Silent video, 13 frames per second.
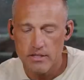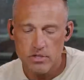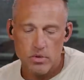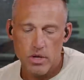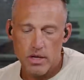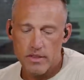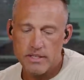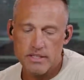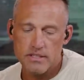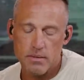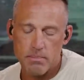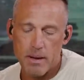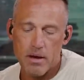so this is
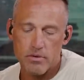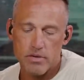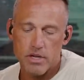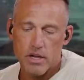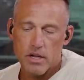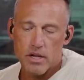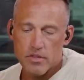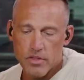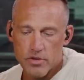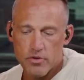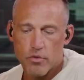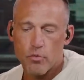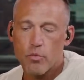about the
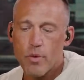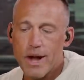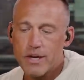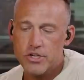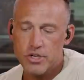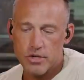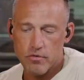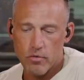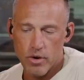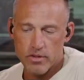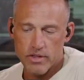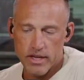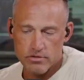direction of
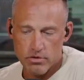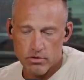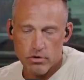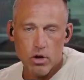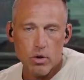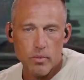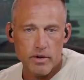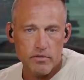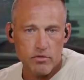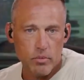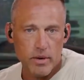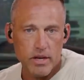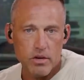where things are going so
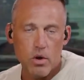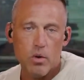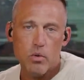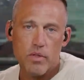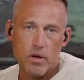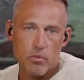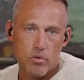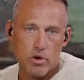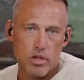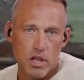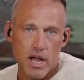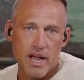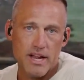we know that we're
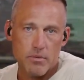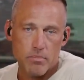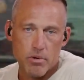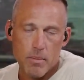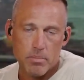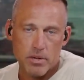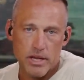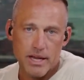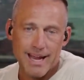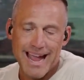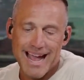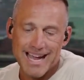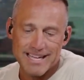aligned properly
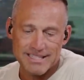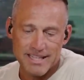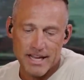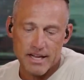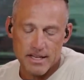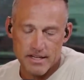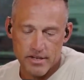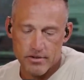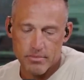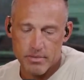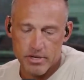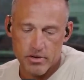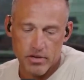as they continue to
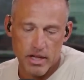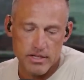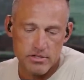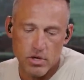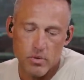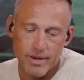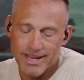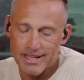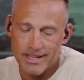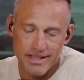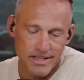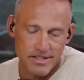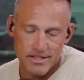materialize. So,
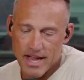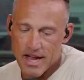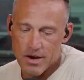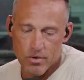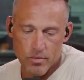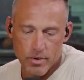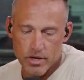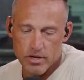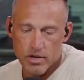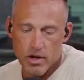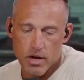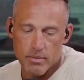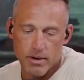in this hour, we're going to
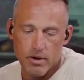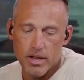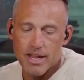talk about